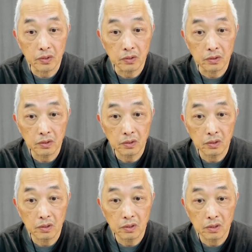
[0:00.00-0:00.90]
Mineral is
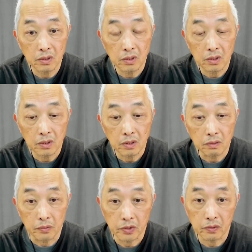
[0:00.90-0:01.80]
the lung.
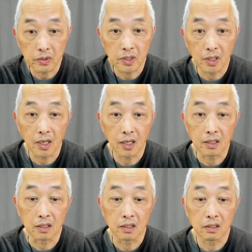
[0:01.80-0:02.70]

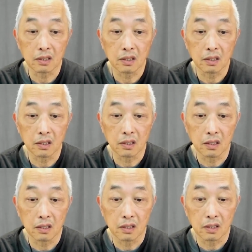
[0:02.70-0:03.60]
There's a